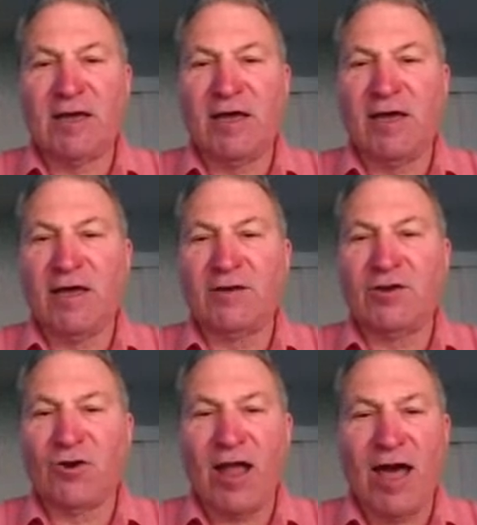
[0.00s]

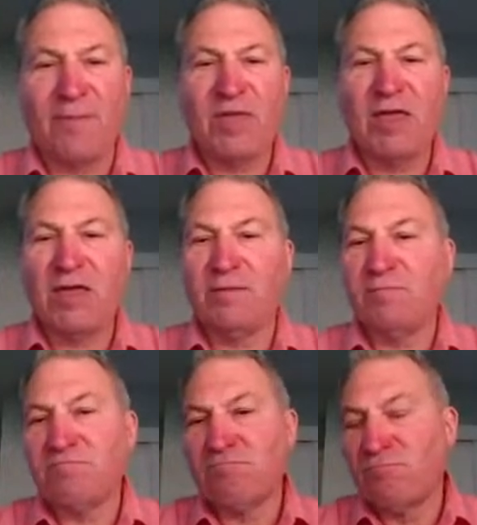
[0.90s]
and you're
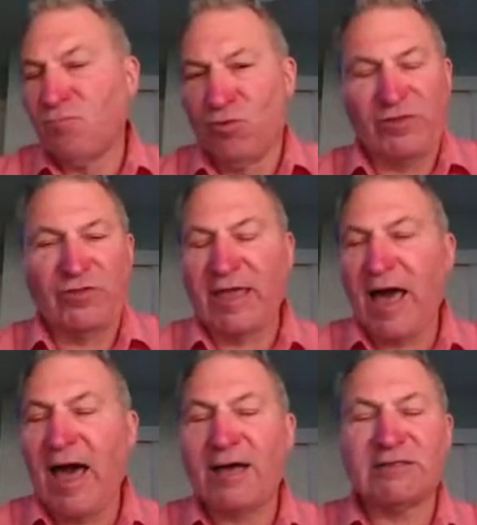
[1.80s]
happy with the
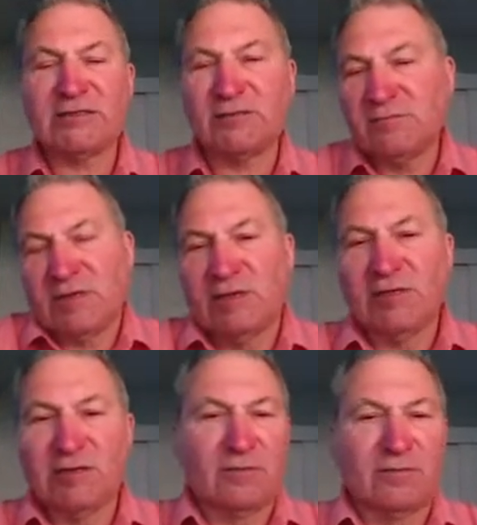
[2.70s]
gas,
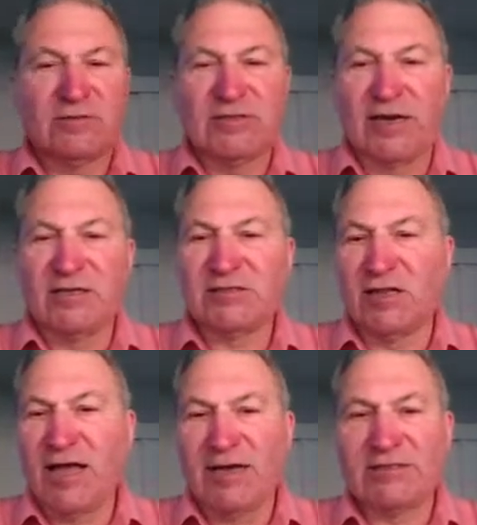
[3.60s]
send us
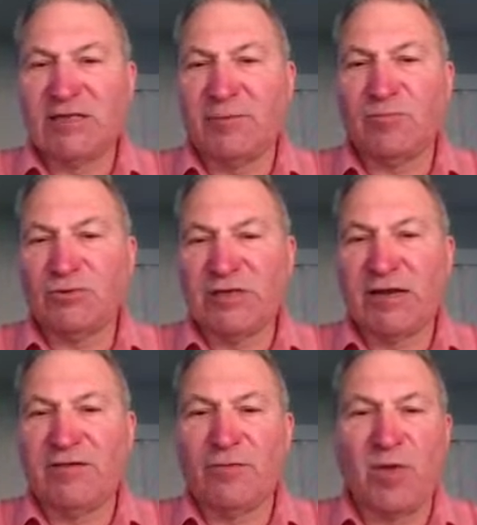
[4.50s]
the last
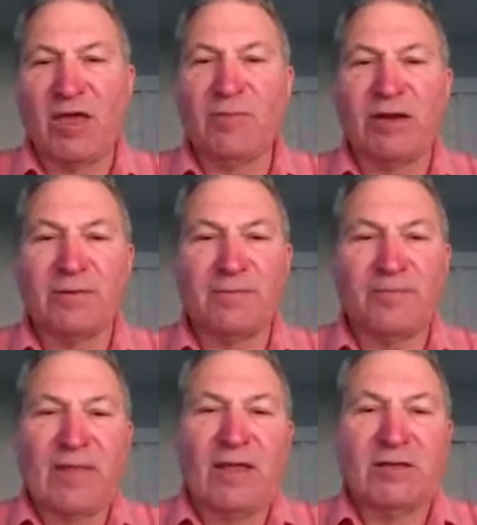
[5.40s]
10% of the payment.
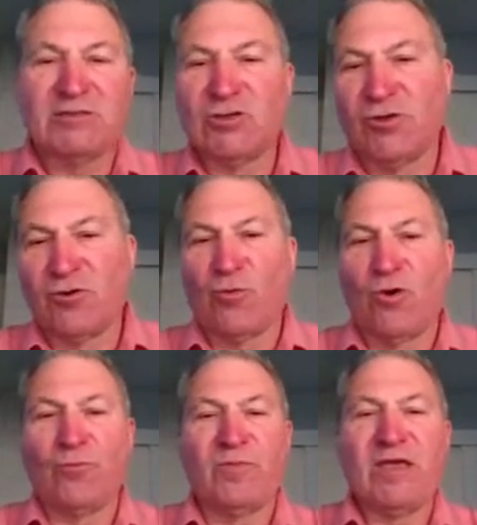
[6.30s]
So there
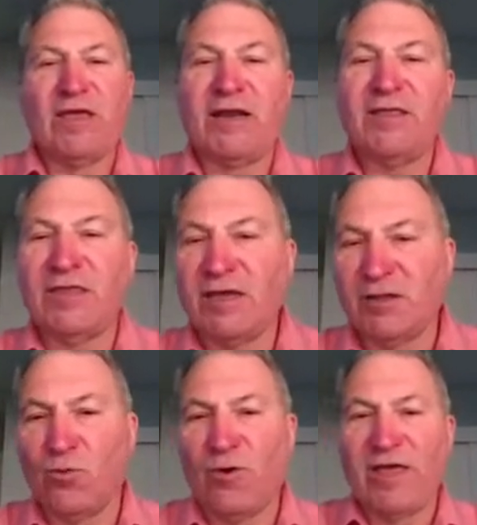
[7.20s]
won't be anything
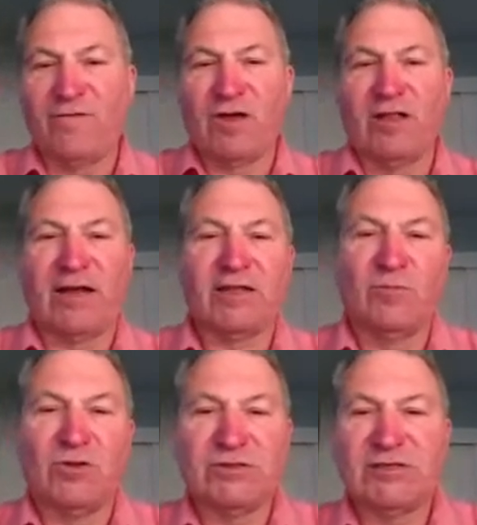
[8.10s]
in the way of
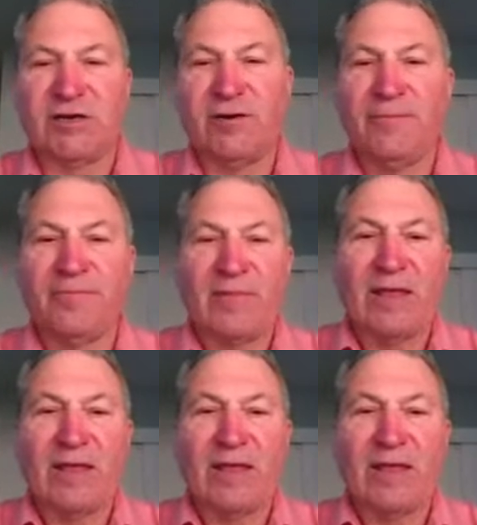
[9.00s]
collectibles here.